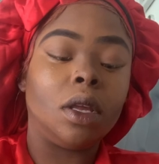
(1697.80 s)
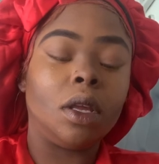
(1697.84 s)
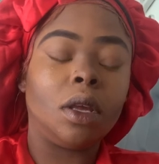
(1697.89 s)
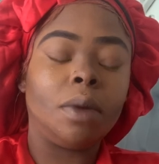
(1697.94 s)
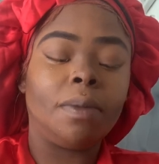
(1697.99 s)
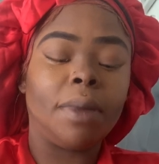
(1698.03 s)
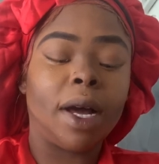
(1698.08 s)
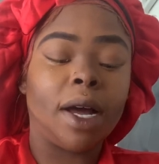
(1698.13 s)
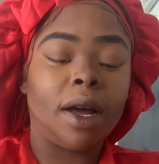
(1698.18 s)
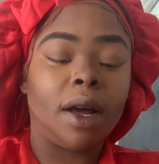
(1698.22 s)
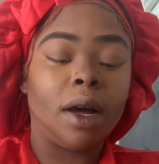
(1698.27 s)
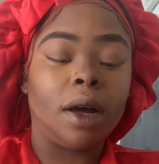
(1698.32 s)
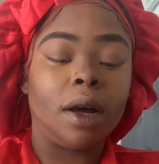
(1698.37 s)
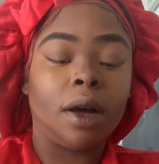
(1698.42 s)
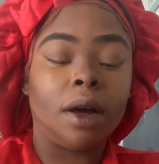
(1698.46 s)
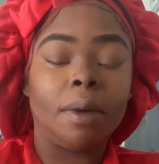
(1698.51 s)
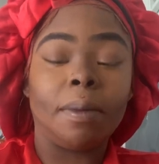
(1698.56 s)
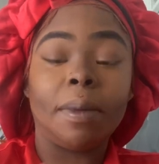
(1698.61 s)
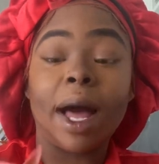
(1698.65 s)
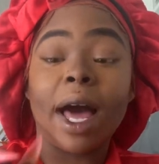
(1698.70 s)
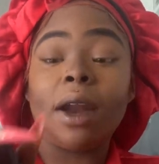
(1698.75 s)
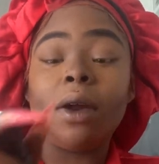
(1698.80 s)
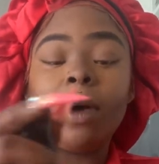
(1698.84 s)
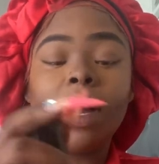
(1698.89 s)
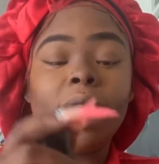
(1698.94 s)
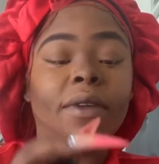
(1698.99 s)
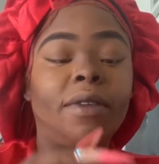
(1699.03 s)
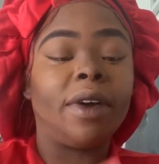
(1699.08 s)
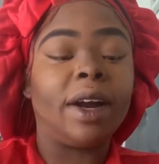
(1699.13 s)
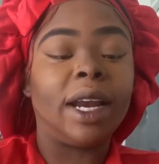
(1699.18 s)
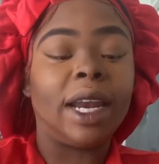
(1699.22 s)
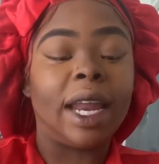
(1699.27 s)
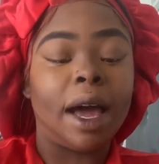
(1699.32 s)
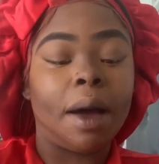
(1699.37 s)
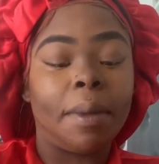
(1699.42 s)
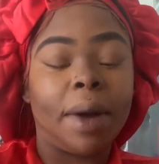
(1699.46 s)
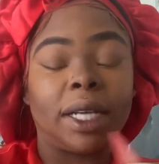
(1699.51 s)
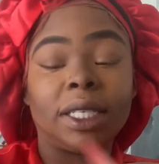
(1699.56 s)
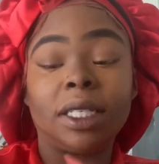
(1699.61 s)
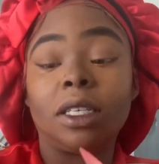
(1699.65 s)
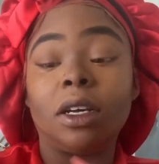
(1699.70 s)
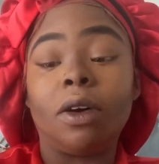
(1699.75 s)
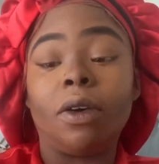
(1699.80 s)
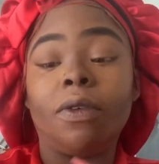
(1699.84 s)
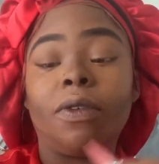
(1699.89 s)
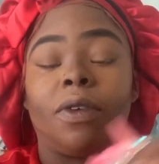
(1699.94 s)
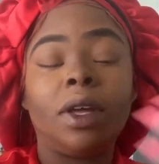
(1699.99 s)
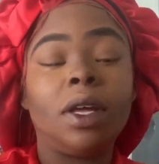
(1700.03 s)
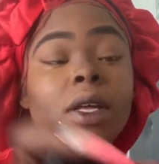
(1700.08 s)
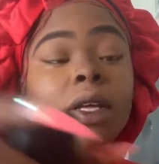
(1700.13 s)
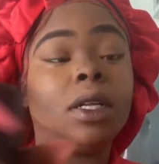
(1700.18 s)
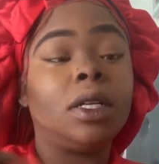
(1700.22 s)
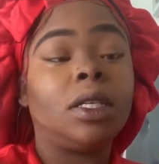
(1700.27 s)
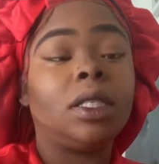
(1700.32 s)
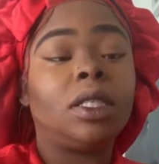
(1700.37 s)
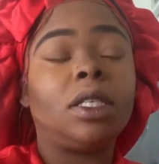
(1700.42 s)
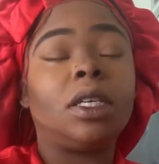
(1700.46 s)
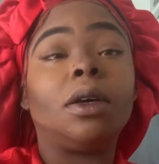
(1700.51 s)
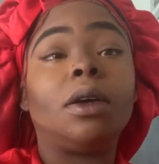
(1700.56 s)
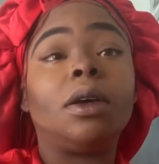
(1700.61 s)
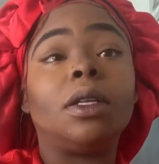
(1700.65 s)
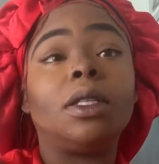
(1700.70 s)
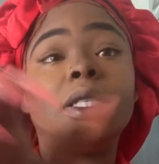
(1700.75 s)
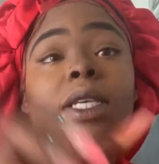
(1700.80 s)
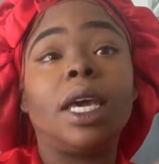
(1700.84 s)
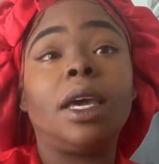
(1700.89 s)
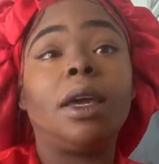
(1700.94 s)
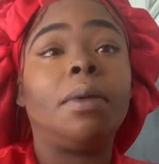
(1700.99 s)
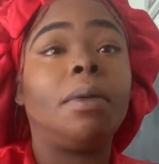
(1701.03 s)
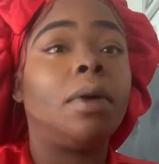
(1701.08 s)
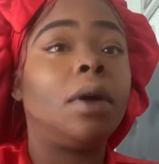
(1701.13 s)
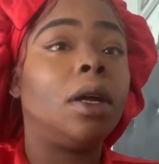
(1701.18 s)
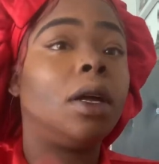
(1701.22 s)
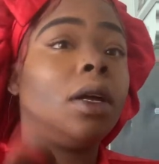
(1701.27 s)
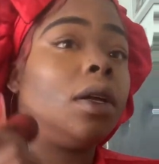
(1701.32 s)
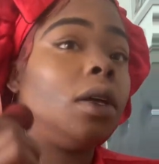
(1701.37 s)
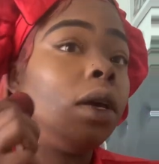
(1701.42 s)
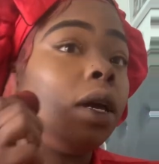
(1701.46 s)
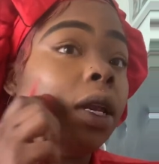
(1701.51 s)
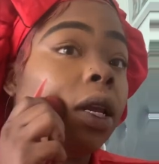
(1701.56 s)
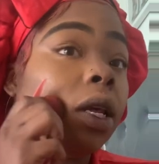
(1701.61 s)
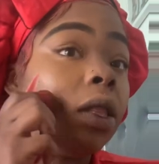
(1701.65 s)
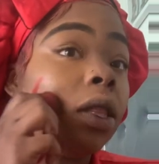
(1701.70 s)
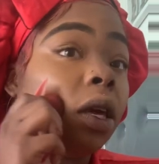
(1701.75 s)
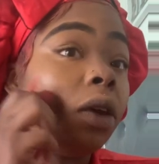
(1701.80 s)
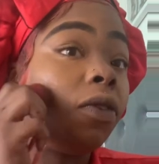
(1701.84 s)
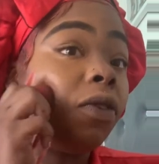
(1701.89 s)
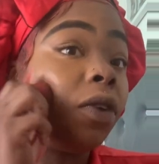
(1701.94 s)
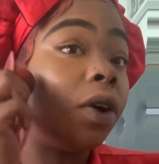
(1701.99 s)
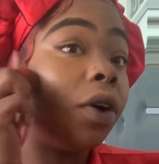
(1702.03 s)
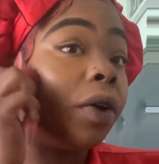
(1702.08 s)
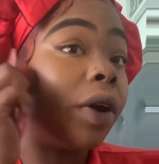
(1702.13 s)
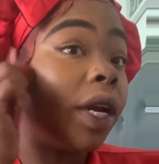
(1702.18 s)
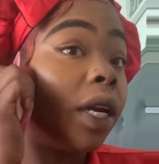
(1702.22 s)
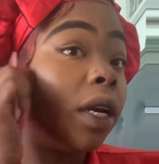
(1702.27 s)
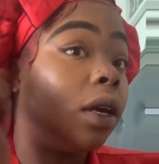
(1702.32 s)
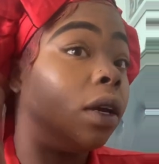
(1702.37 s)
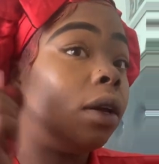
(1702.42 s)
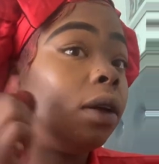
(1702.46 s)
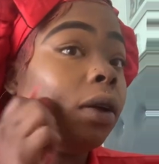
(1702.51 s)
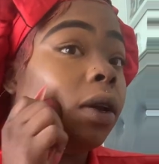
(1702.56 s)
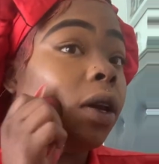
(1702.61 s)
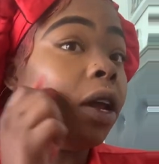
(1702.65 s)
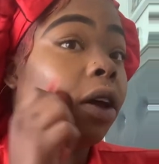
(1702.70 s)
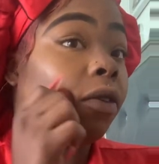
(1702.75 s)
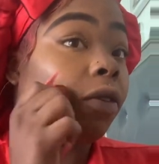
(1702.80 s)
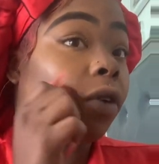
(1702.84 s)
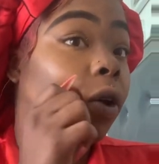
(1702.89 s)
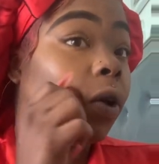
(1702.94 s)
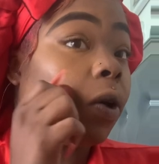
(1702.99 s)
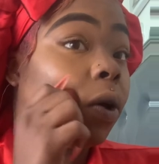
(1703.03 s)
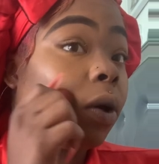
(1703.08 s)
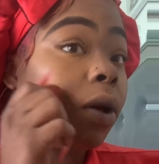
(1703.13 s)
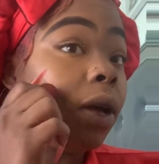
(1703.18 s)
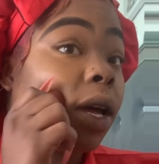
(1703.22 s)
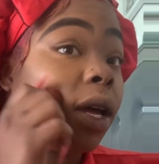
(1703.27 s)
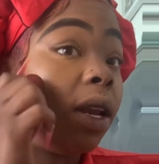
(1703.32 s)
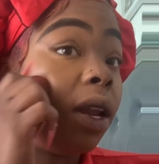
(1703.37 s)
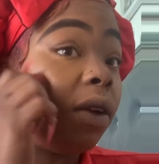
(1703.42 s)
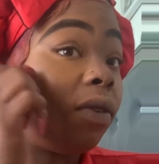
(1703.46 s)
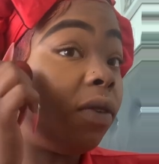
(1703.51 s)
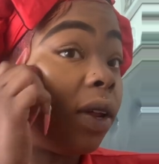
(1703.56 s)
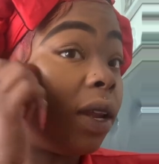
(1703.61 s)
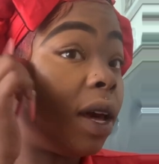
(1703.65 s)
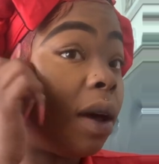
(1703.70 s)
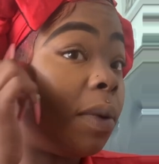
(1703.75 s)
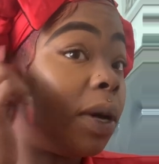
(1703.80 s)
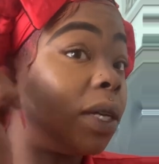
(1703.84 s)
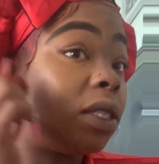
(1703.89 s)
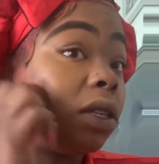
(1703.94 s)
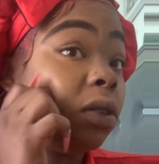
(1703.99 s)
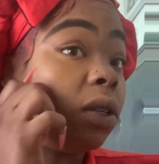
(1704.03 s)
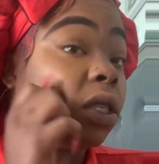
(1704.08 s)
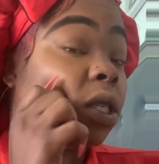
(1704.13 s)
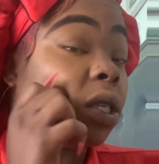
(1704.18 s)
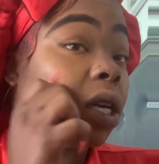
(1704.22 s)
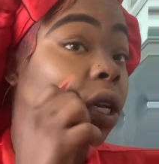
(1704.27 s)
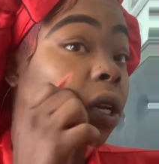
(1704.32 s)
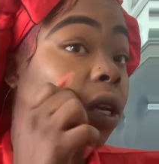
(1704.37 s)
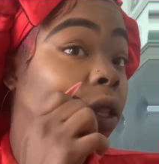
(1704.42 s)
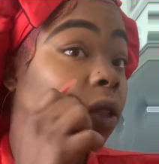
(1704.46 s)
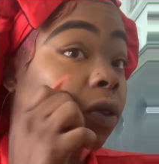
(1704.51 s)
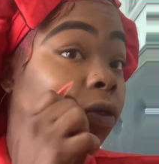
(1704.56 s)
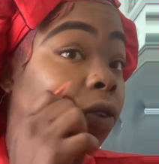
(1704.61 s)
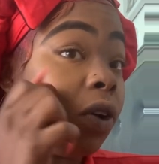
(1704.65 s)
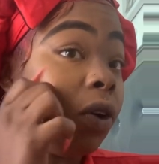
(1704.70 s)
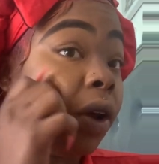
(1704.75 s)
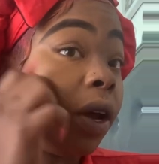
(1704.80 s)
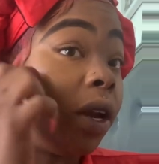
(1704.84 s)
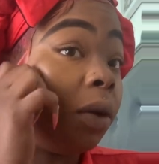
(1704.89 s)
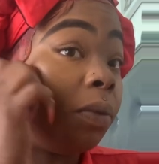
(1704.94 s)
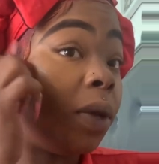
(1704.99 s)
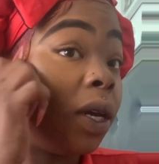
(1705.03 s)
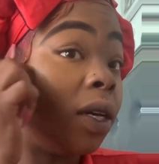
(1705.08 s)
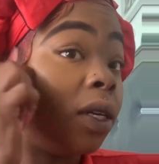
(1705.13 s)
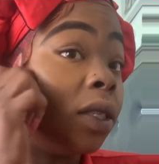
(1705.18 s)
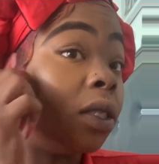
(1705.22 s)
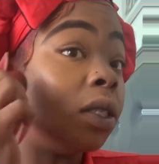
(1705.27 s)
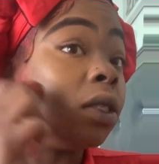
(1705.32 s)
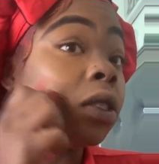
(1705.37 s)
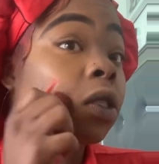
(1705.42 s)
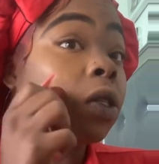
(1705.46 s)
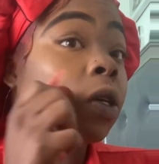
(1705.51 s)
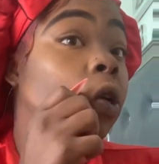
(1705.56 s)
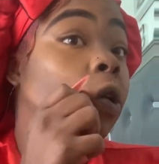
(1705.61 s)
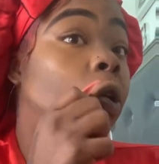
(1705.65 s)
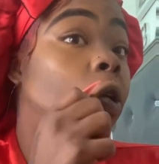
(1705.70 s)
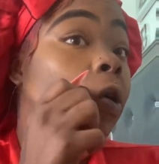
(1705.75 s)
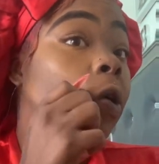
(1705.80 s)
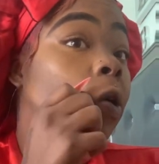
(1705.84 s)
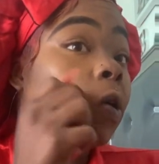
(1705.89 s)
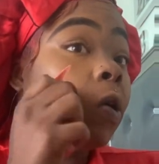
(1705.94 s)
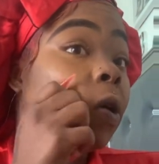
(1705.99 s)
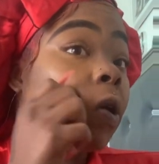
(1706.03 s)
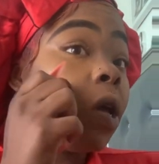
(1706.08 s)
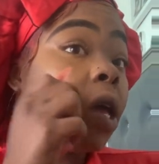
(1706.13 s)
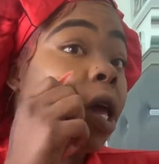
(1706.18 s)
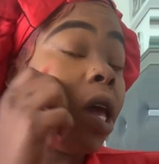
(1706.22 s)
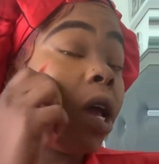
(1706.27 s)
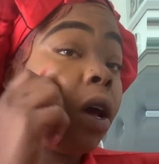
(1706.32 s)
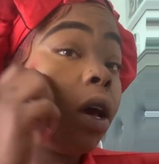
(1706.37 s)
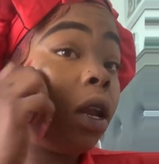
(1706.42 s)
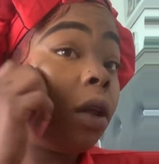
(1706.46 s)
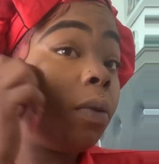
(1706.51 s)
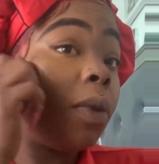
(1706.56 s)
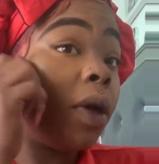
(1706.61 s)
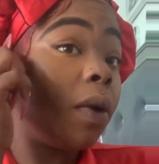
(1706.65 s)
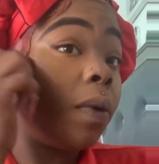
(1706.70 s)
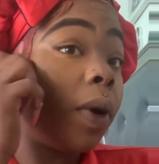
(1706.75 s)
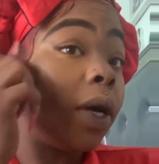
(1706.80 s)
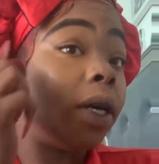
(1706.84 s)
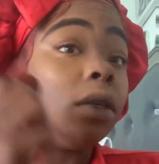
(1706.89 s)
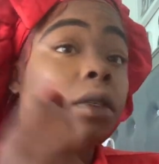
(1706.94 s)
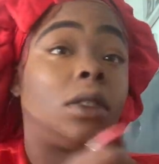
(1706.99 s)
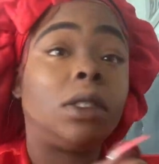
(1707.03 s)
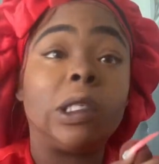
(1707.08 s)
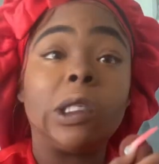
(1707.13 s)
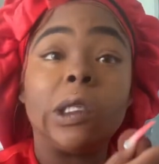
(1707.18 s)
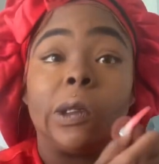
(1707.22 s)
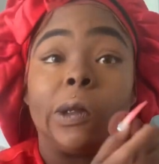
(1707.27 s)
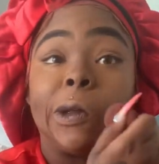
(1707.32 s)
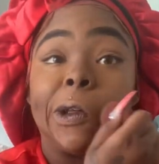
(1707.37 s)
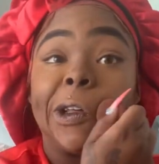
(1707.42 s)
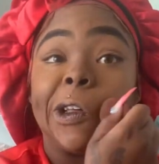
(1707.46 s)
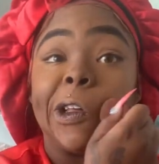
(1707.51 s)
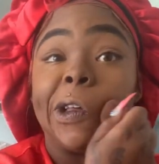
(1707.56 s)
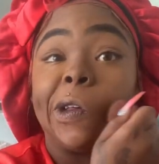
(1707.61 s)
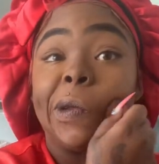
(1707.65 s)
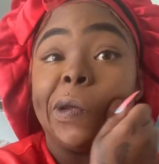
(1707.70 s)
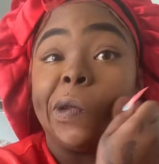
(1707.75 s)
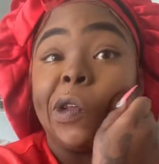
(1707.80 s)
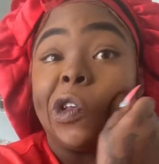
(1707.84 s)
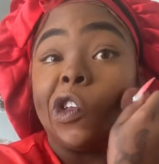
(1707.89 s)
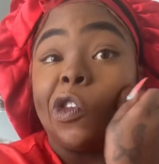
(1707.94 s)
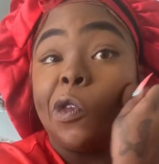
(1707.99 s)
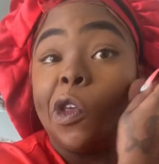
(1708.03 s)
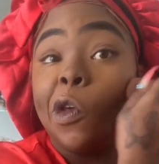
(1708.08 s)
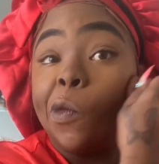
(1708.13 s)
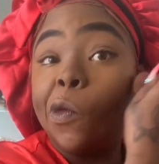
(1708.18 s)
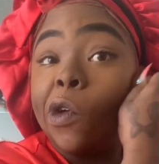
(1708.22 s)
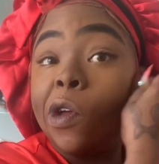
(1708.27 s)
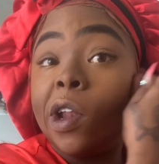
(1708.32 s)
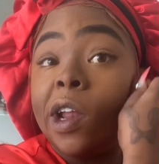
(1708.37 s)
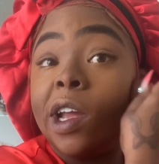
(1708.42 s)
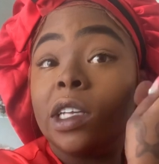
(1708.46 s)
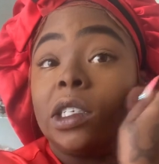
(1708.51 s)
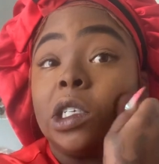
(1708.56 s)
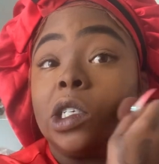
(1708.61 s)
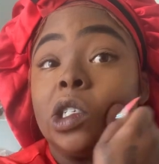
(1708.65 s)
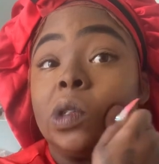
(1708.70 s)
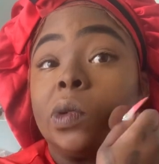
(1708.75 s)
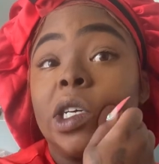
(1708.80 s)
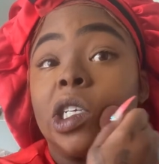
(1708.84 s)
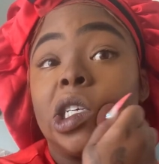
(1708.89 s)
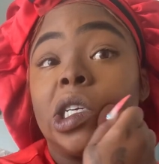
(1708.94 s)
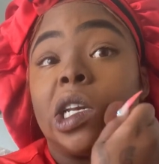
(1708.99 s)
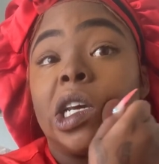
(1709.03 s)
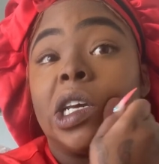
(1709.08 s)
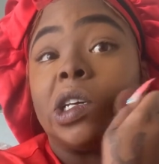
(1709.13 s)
my I don't ever allow myself to take anything for granted. Never. I never allow myself to take nothing for granted because it could have been worse. There's people in that situation